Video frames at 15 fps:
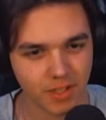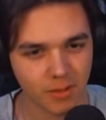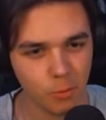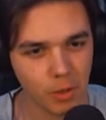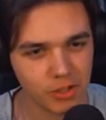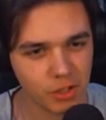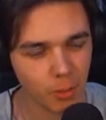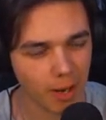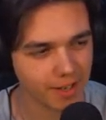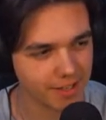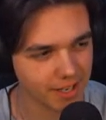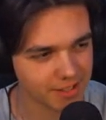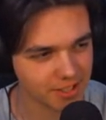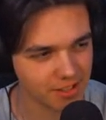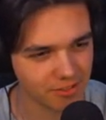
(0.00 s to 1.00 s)
What do I
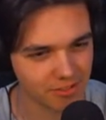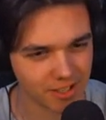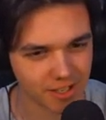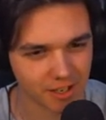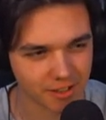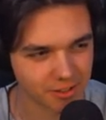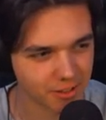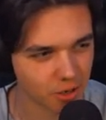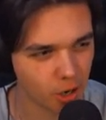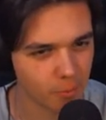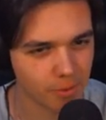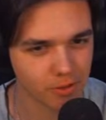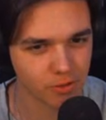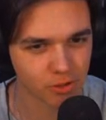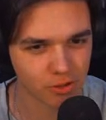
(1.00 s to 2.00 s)
get in the
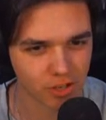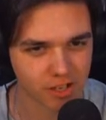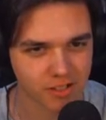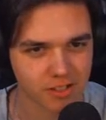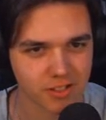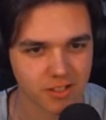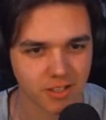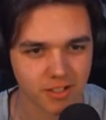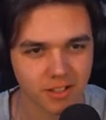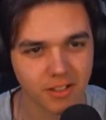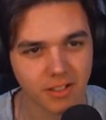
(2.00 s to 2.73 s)
uncommon chest?